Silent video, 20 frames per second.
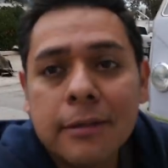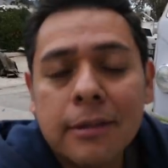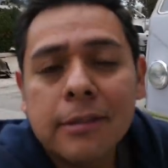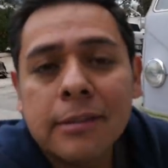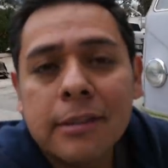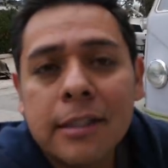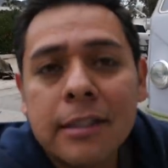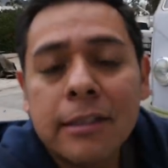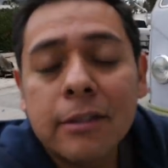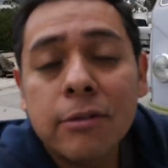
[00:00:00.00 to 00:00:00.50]
the
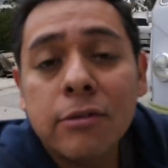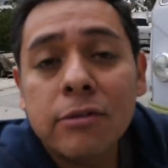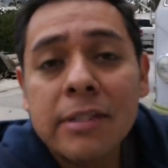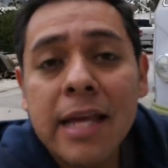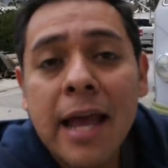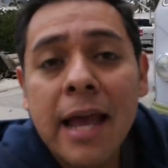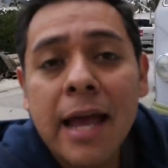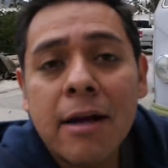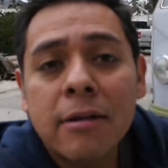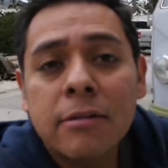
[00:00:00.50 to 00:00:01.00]
sun goes
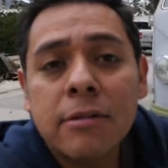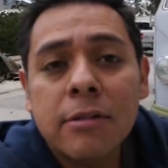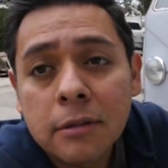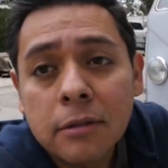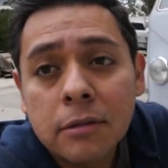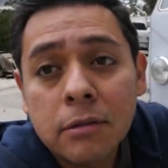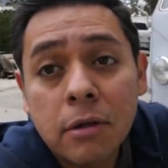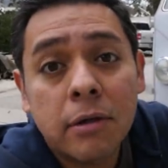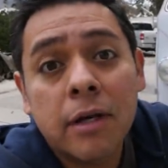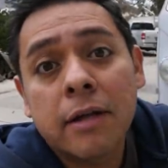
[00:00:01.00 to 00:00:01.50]
down
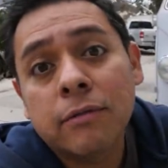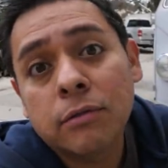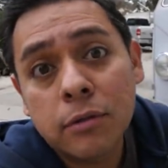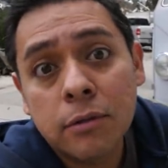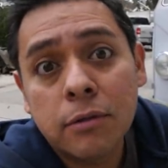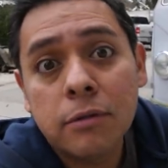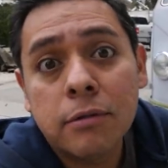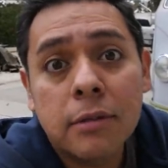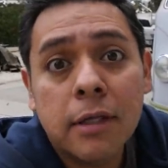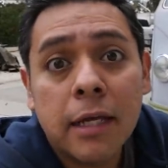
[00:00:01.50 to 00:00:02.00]
so i don't have to
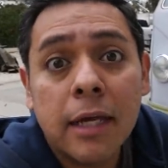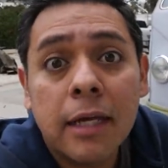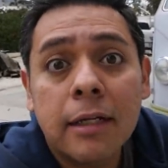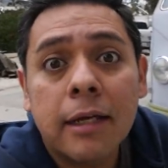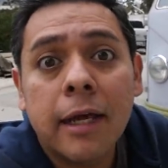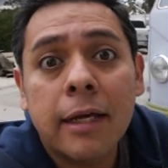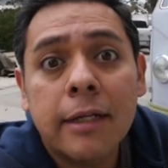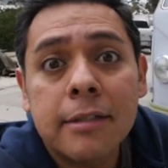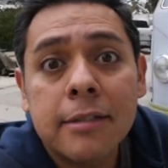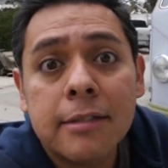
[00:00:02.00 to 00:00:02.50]
use the
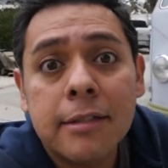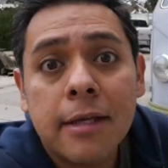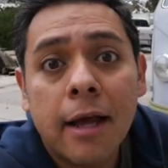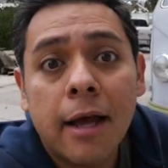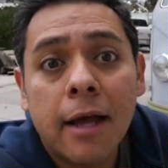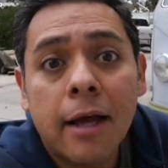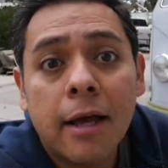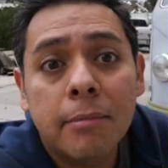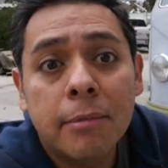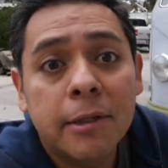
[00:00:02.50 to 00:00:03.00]
headlights
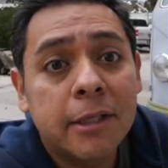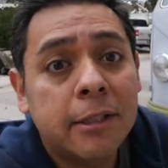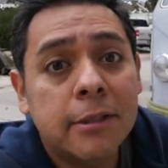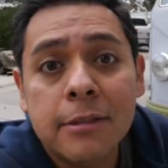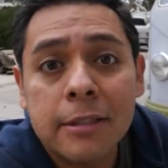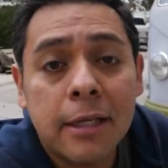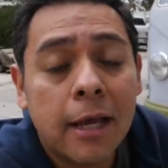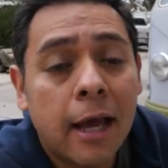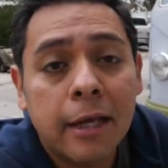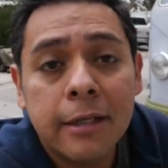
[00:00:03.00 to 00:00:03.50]
uh,
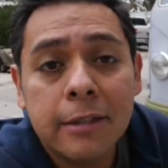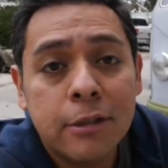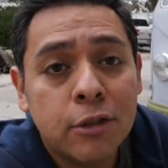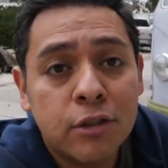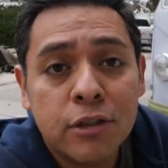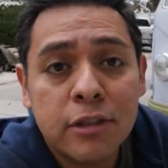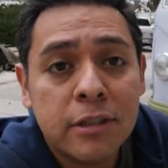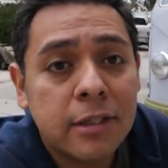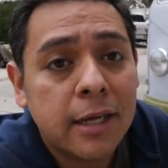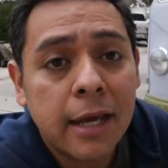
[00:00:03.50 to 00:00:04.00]
because i
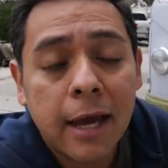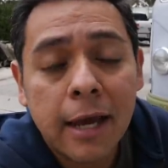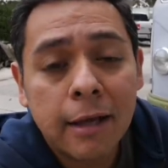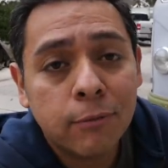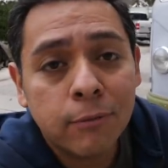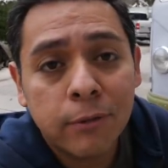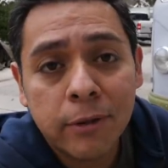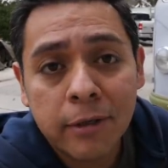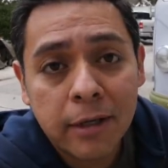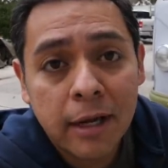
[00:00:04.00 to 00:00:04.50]
just
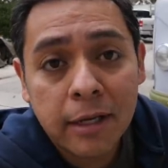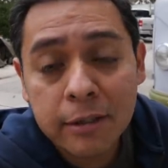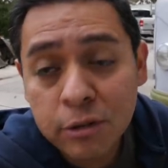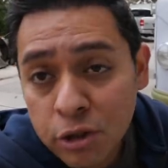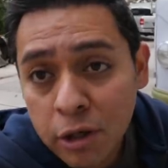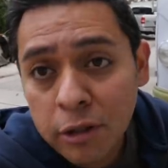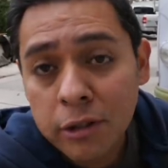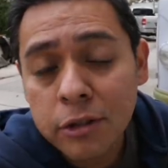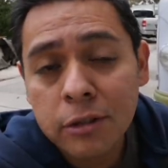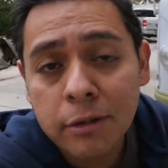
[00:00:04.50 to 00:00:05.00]
got what i
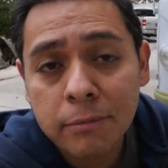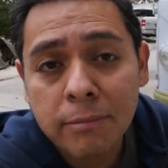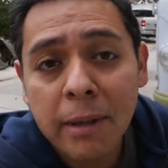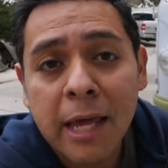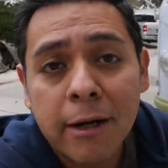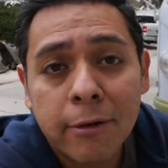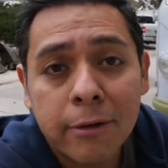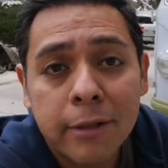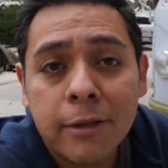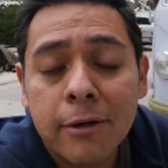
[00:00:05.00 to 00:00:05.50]
charged the
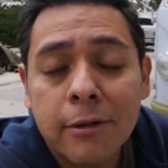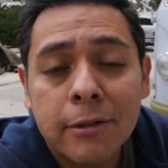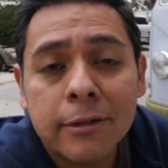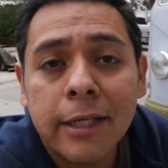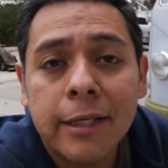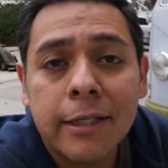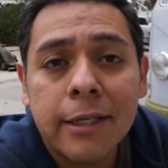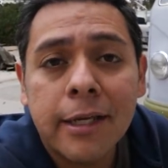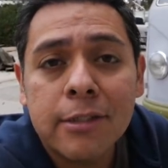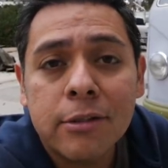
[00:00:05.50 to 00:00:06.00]
battery all
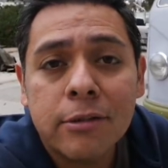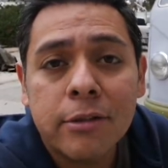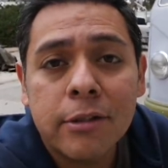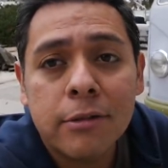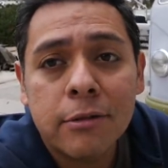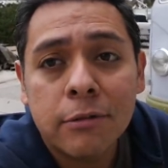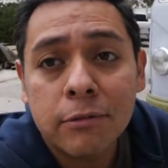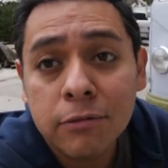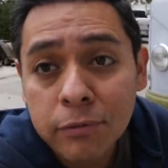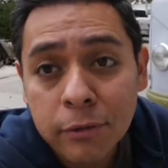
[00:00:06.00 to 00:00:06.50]
day yesterday
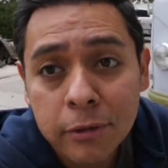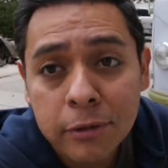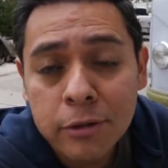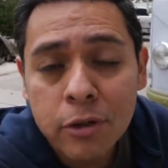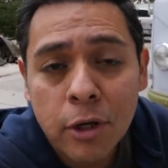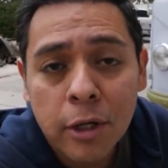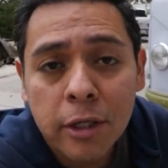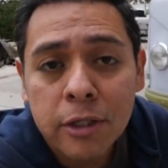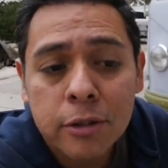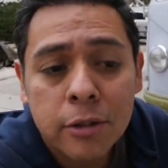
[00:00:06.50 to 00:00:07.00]
so it's fully
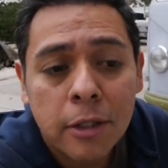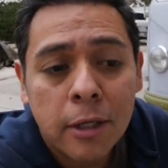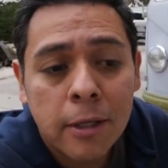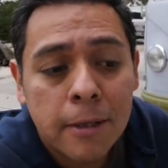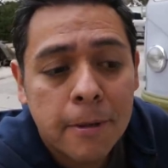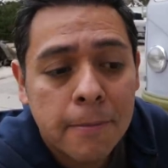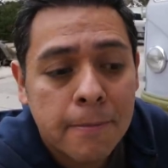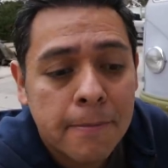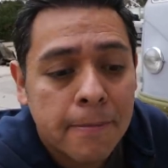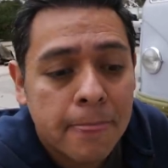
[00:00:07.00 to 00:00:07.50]
charged
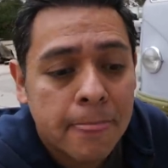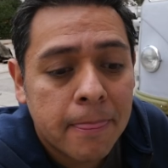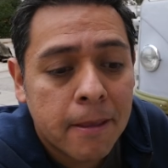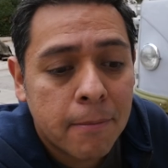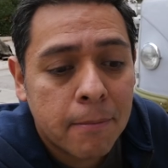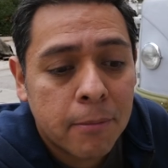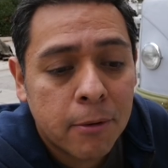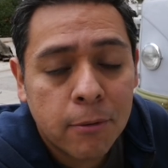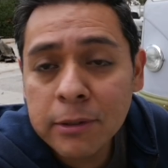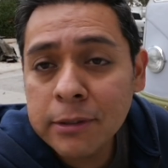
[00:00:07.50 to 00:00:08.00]

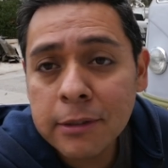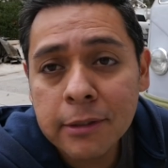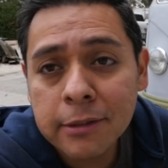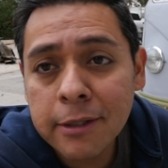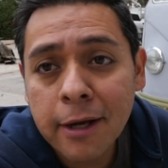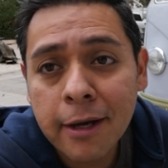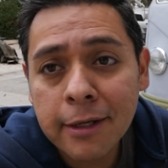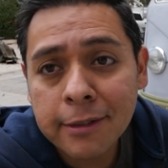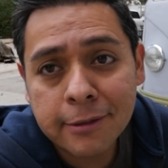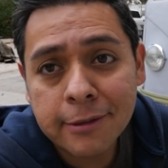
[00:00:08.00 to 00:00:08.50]
but once
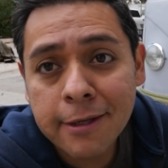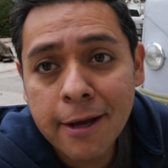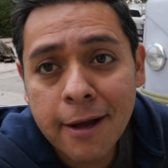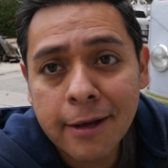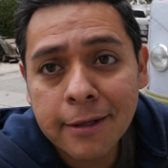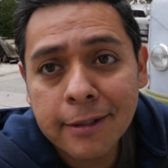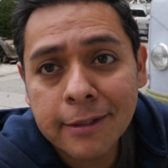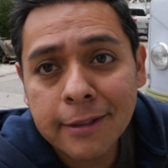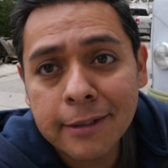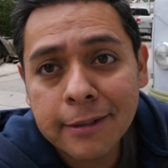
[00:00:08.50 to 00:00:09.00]
it's gone it's
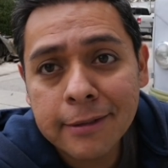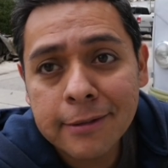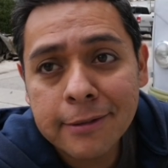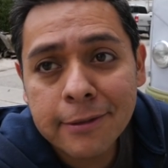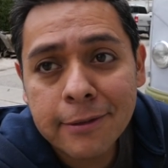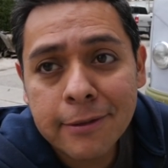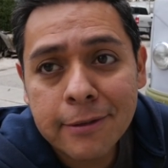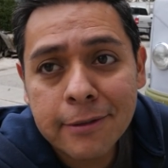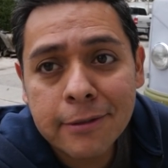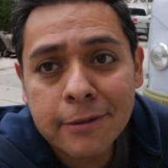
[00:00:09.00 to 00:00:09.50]
gone and
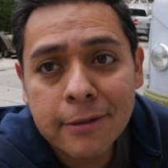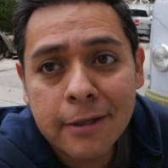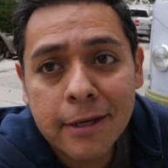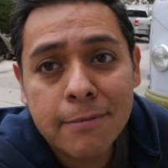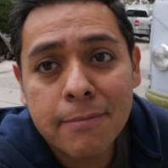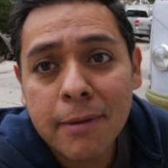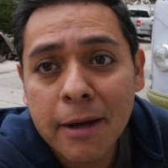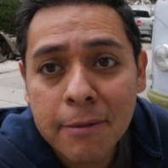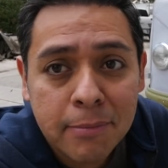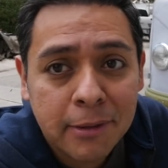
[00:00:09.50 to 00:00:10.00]
so
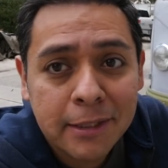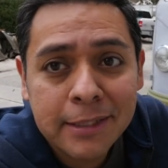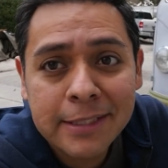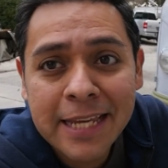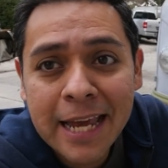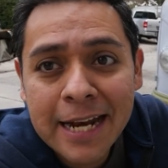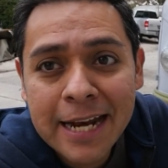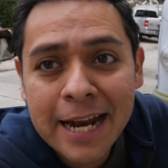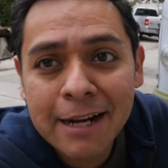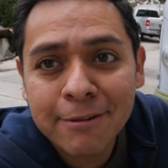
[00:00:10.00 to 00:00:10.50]
and my bus
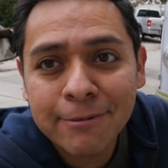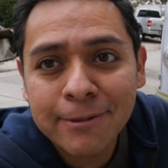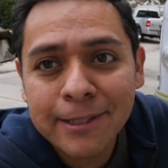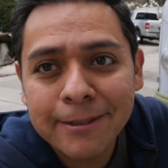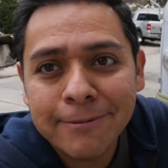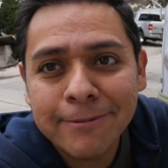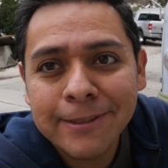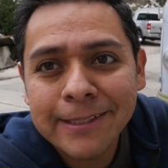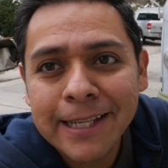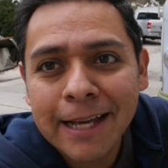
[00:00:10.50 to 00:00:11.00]
cannot
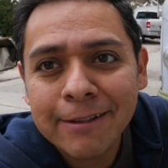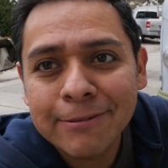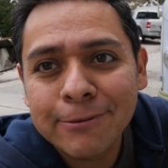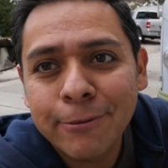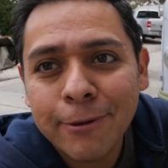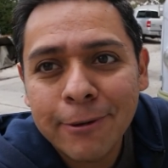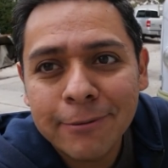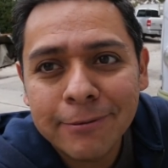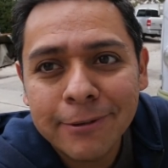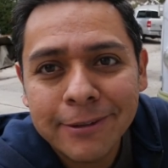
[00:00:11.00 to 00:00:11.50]
run without
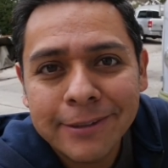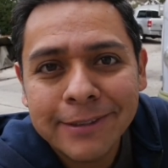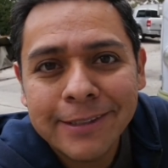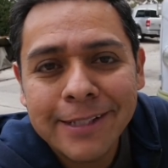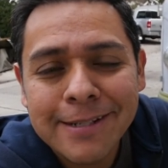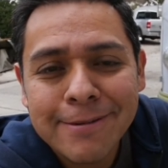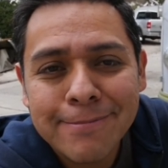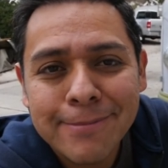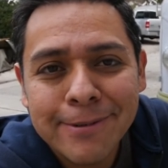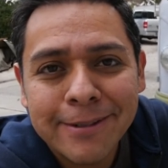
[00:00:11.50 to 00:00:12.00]
12 volts
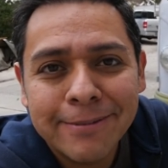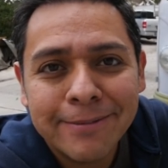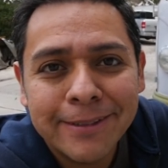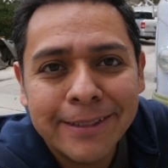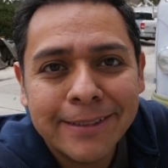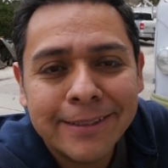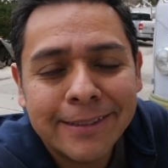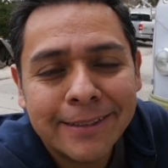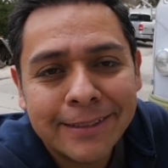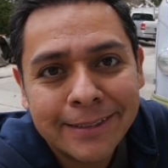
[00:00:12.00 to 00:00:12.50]
anymore
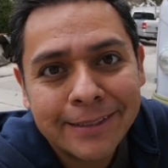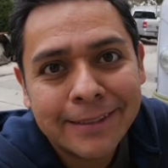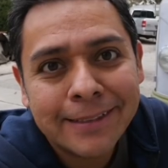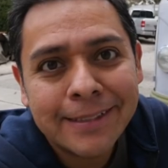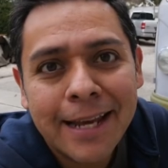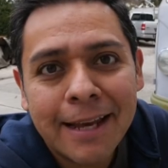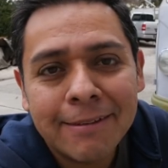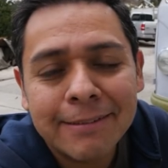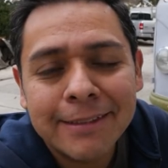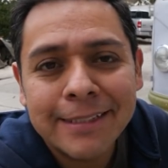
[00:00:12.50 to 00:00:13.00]
because it
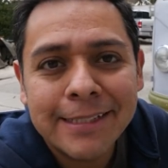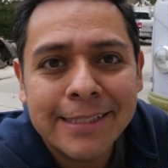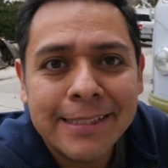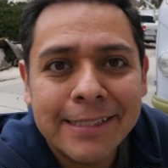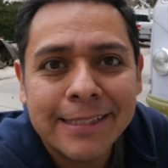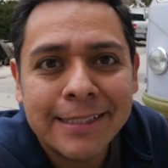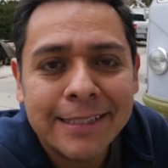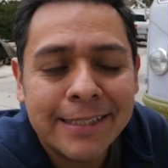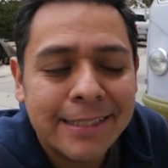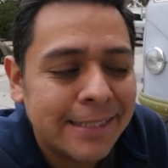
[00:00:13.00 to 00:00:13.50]
doesn't have the
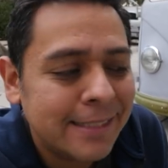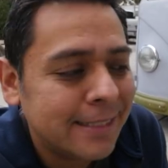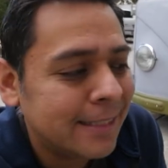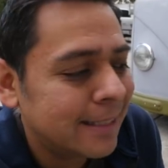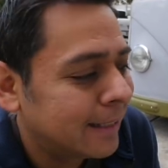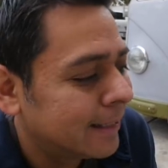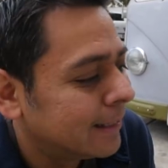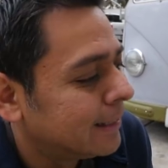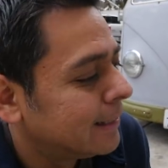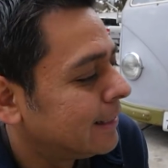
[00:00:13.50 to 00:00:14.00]
dc to
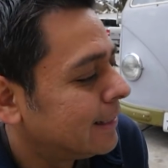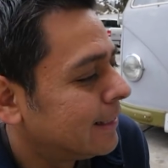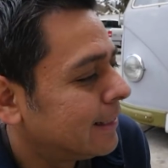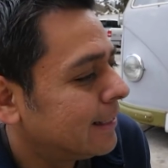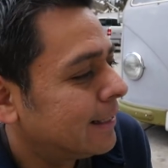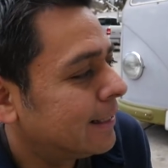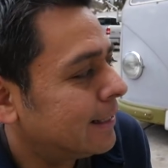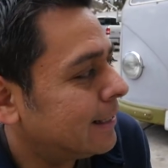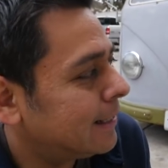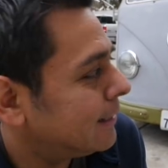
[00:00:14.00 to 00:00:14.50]
dc
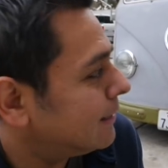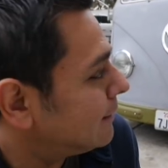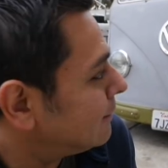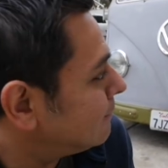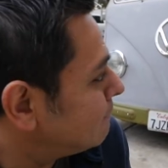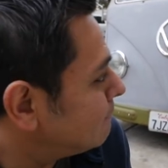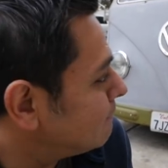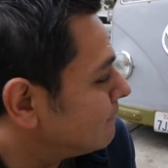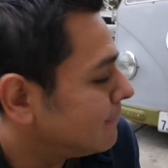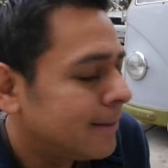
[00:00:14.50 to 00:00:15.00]

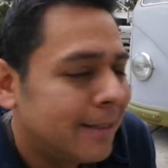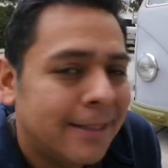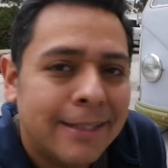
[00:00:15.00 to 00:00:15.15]
um,